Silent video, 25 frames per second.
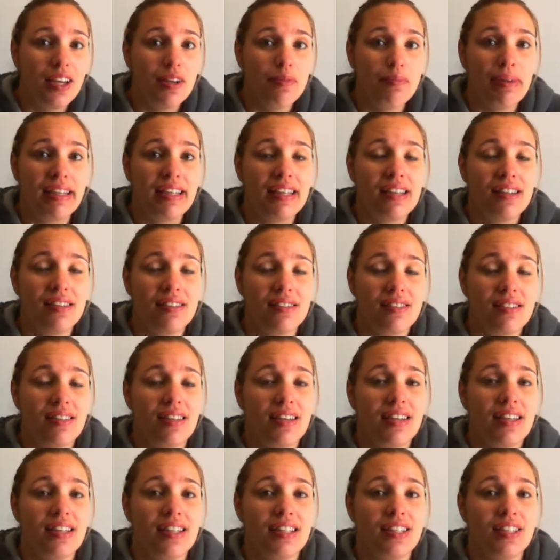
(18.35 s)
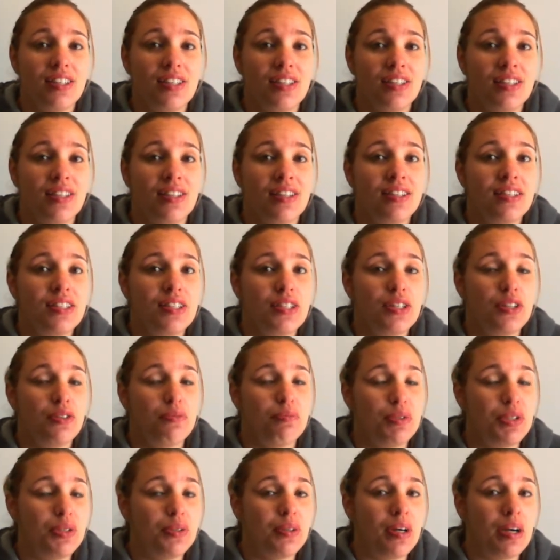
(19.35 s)
because in
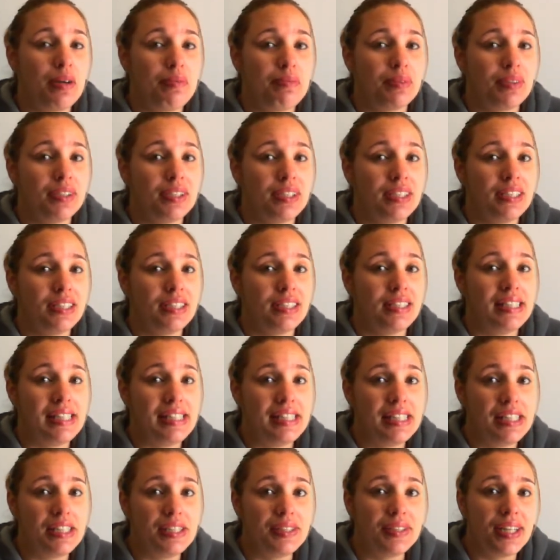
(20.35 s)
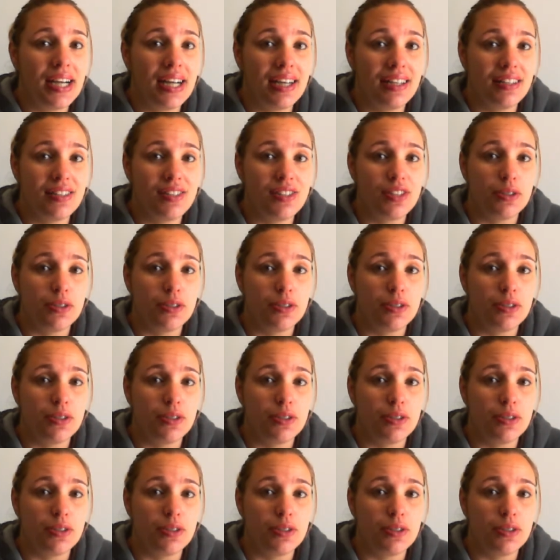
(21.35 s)
term 2 I'm gonna need you guys